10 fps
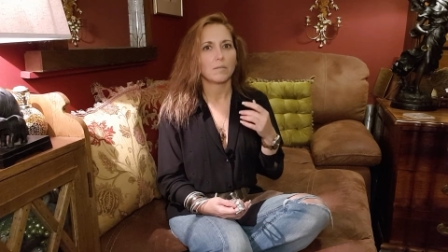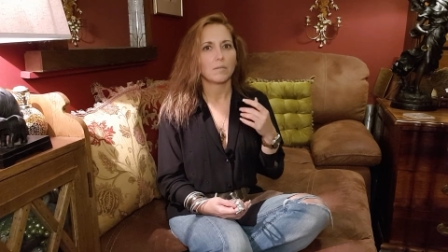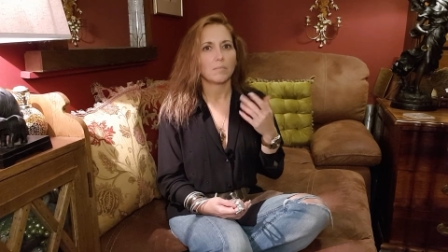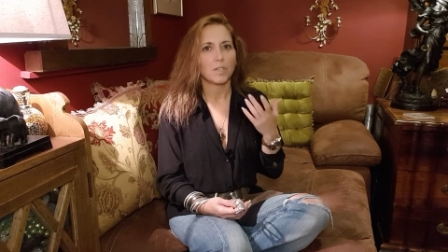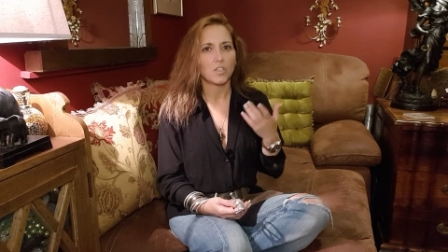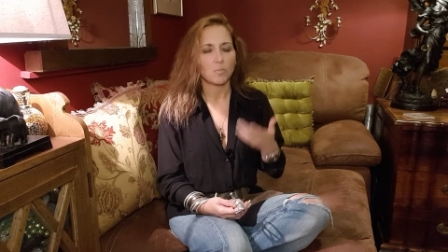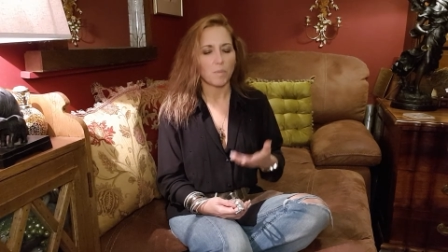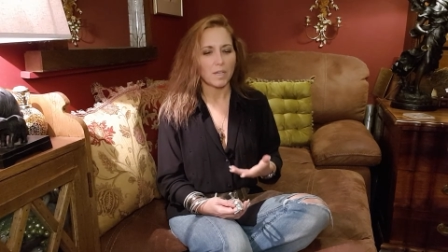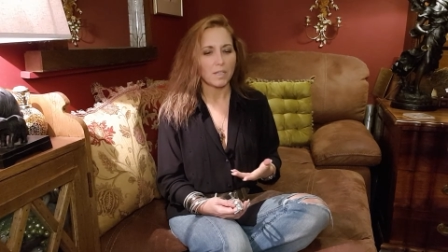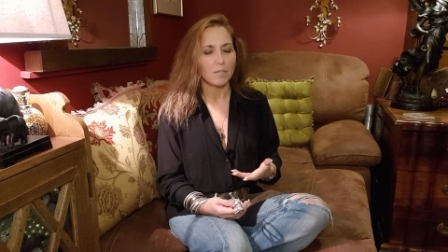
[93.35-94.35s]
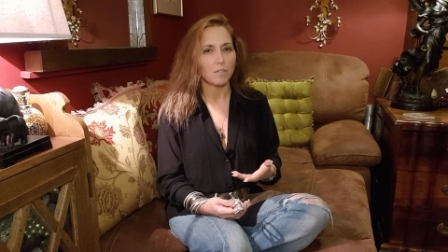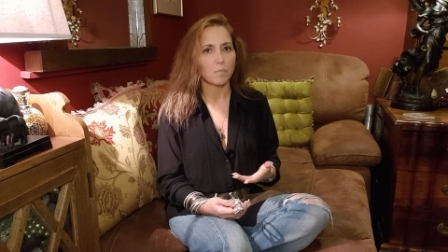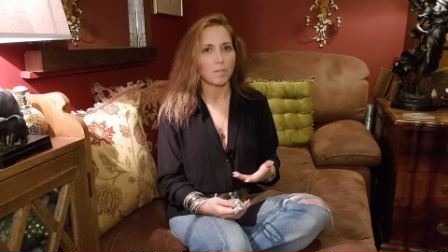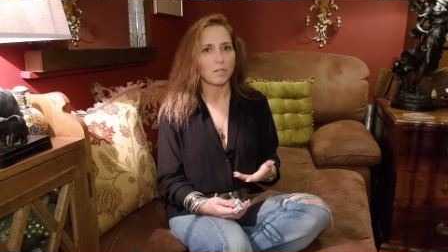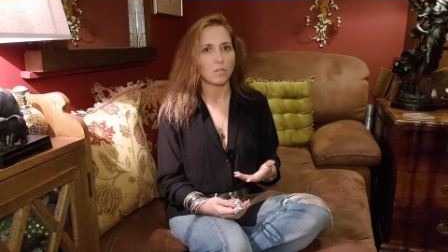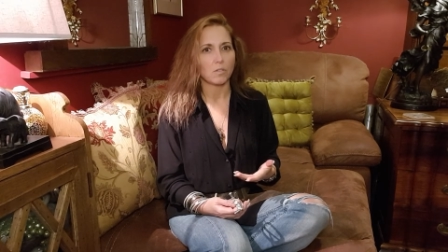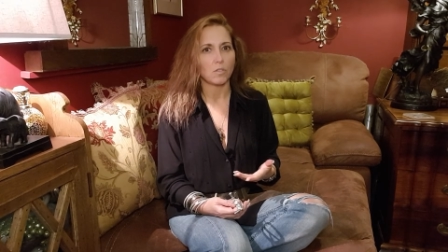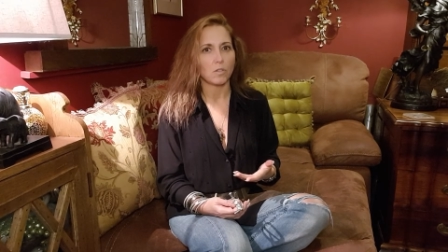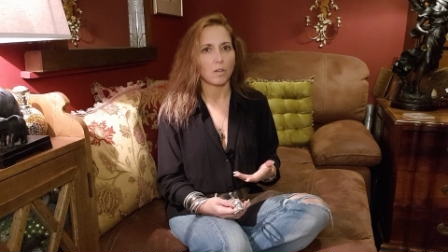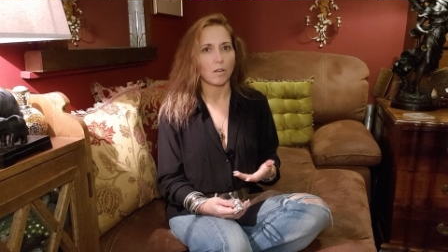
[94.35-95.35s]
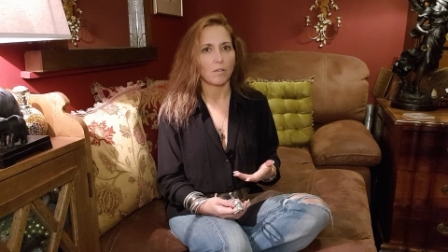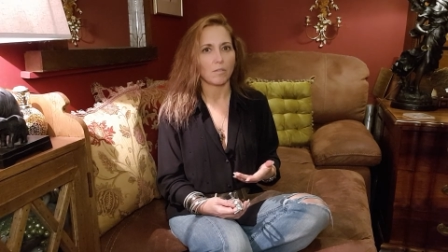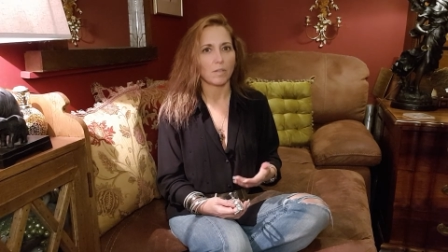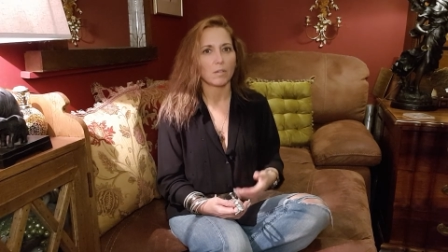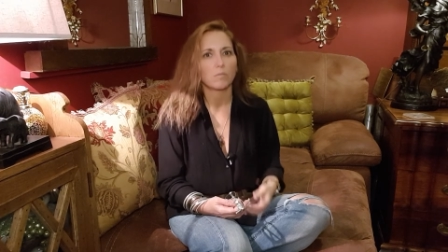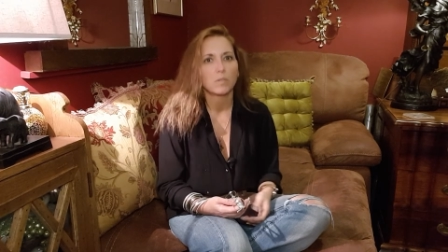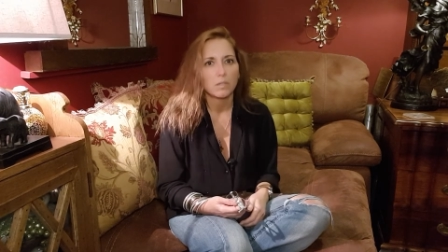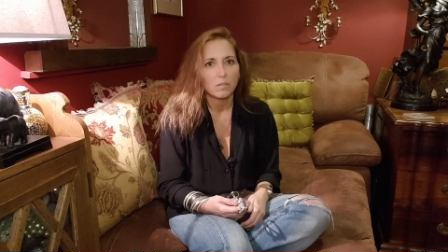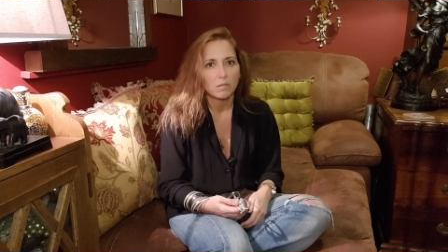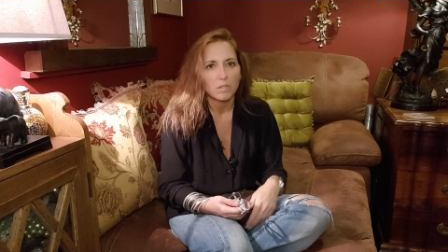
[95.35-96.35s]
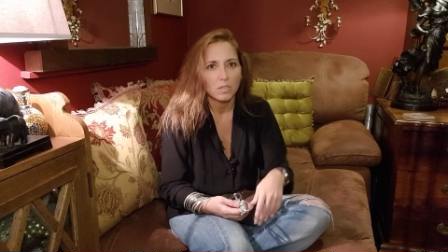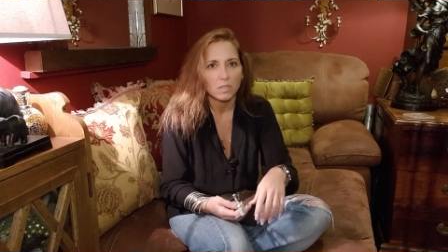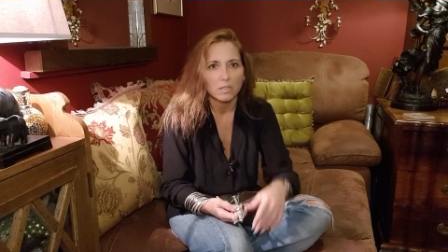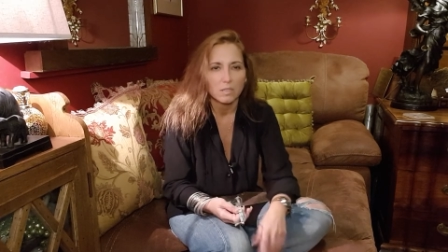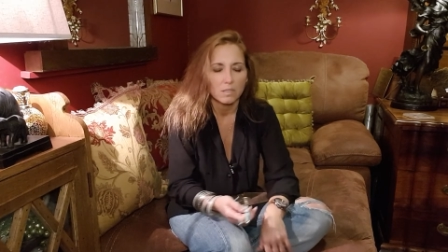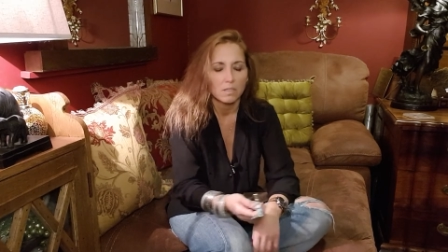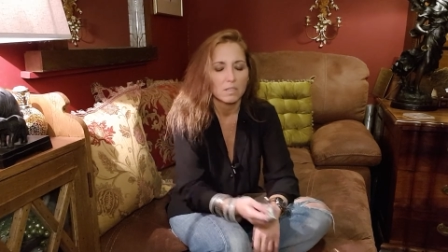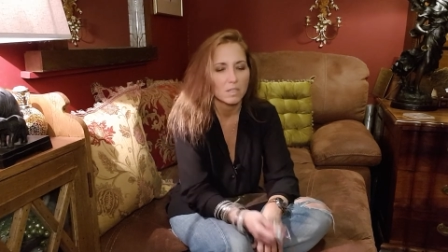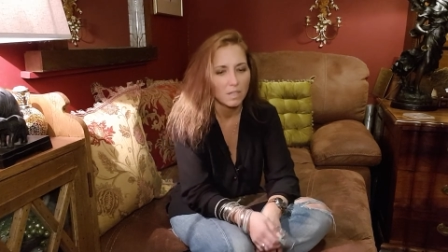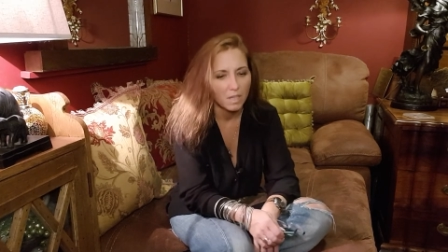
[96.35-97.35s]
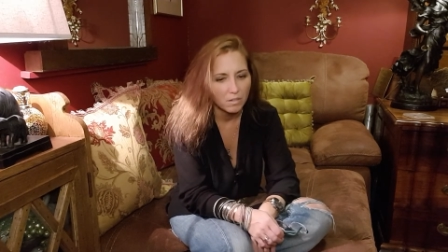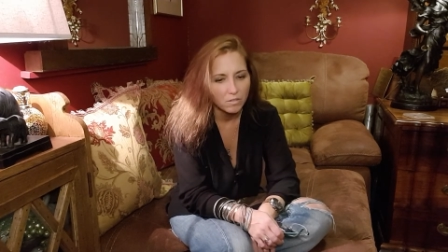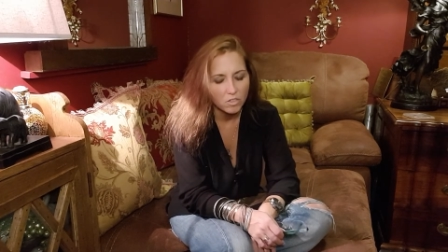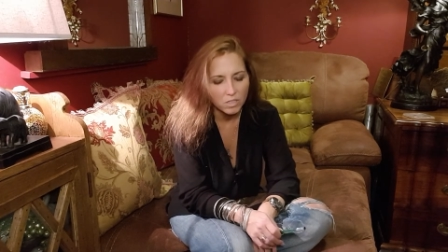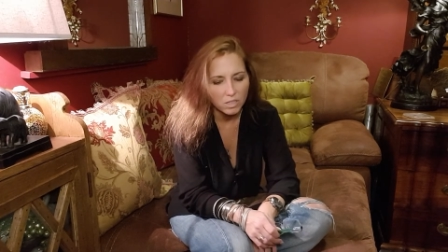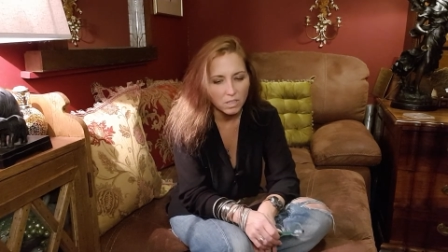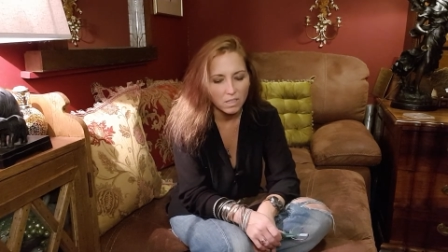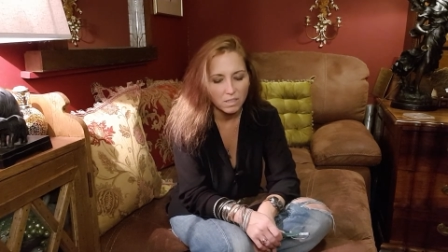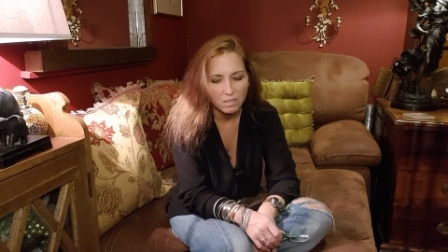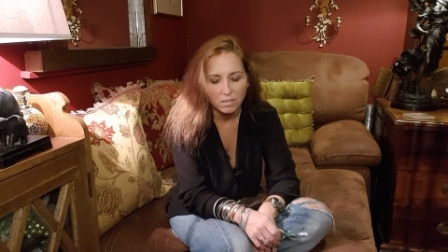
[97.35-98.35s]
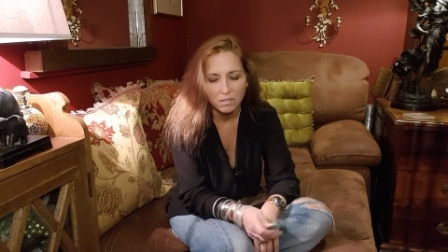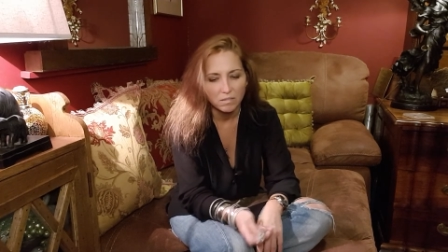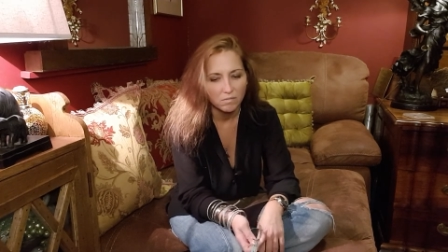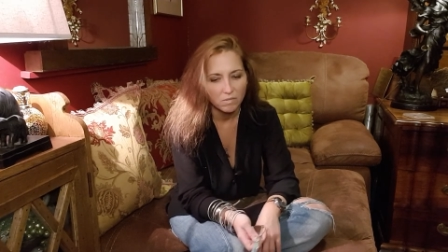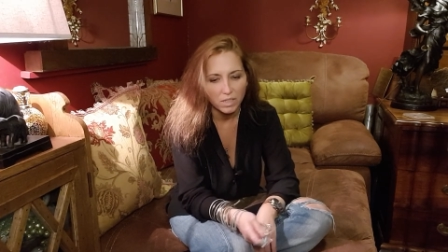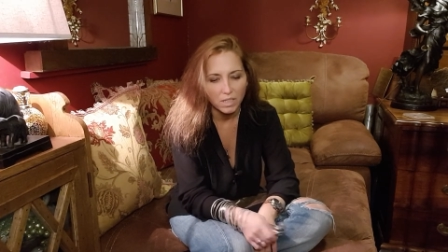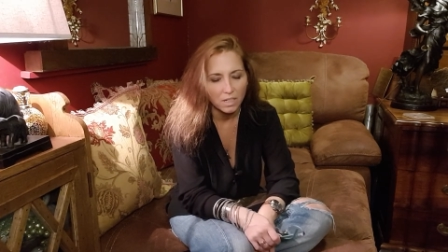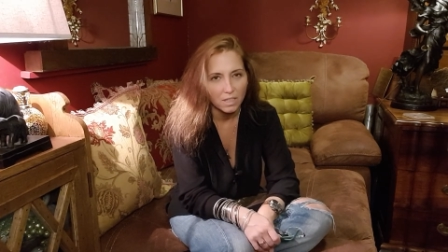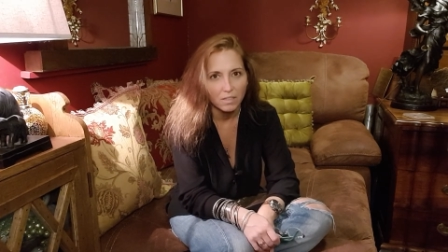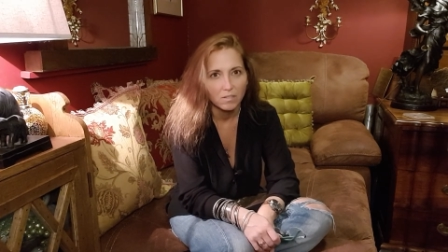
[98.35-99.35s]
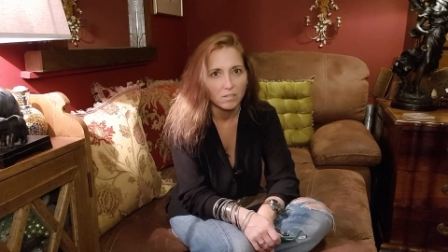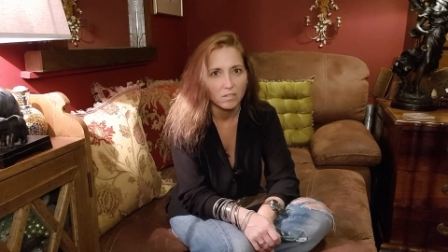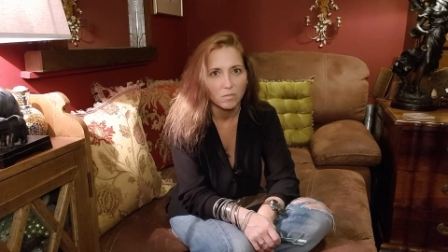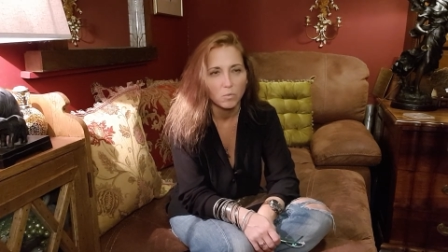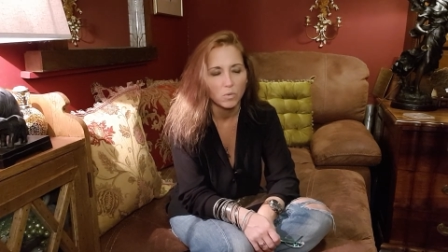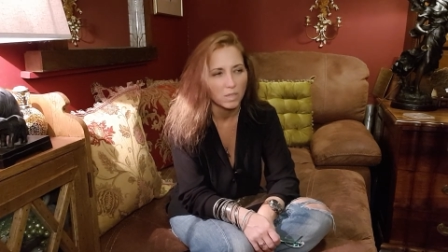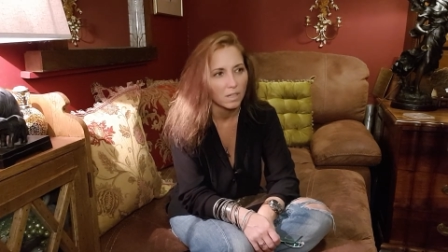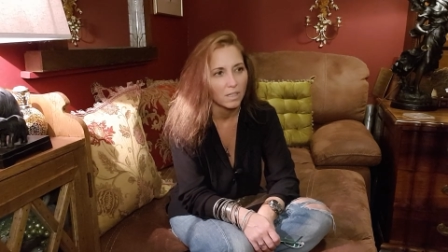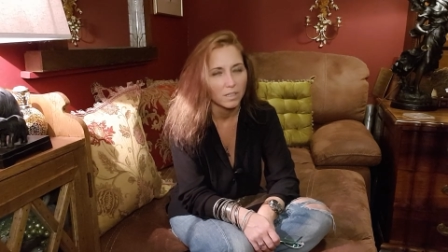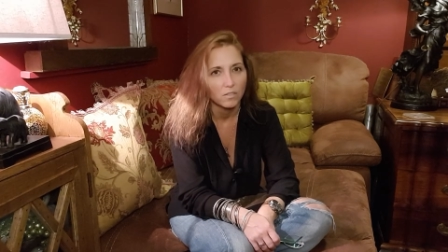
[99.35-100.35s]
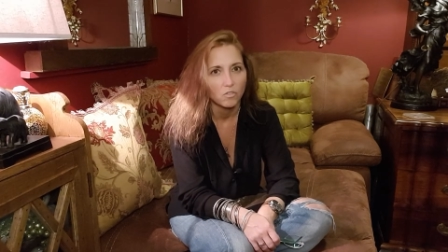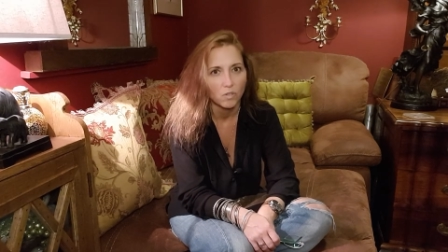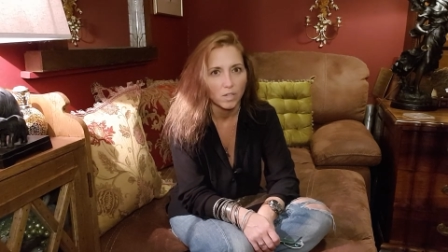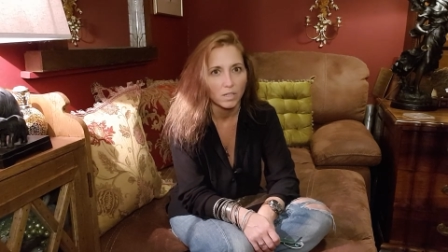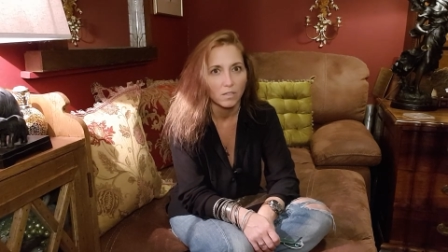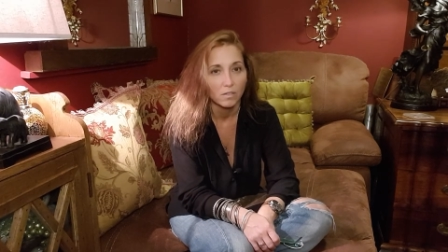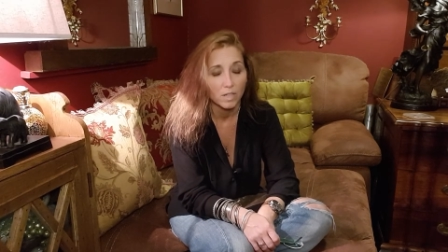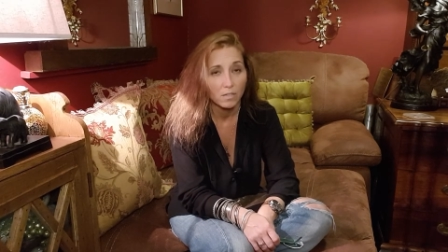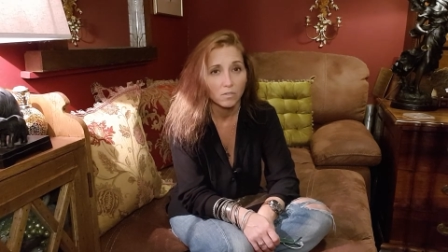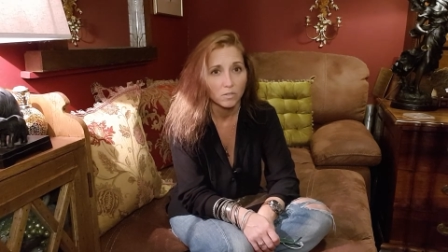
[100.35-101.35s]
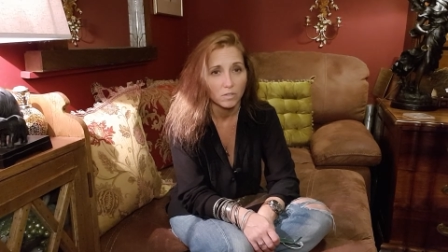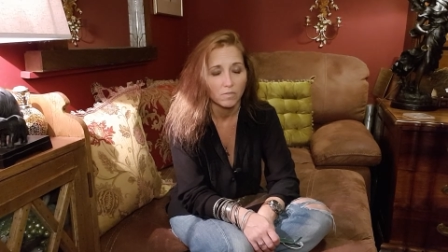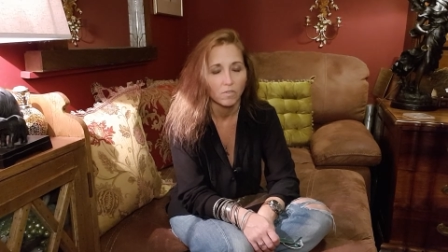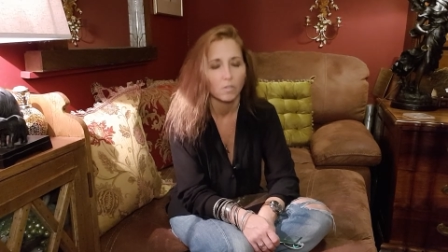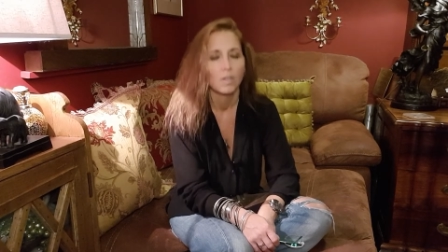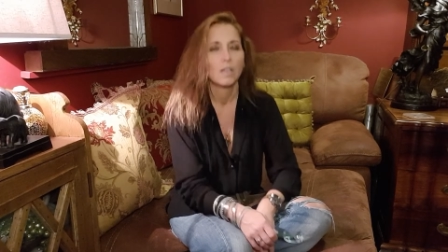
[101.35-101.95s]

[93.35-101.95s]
much money you spent on your clothing when you just slouch there and you don't really know and you're walking like you're dragging your knuckles on the floor